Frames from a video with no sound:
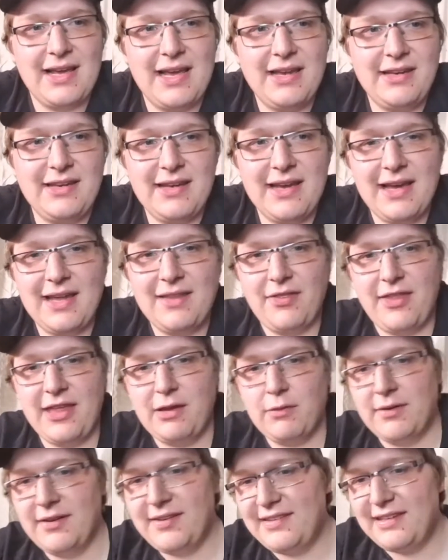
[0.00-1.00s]
and yet
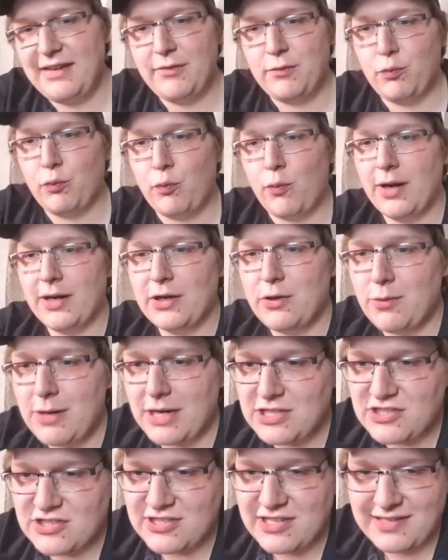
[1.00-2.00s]
they received one
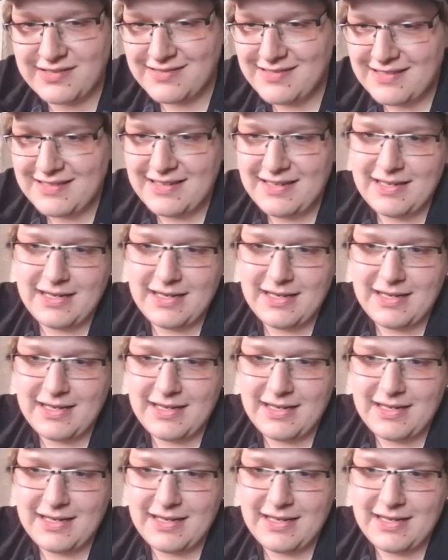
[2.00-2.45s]
question,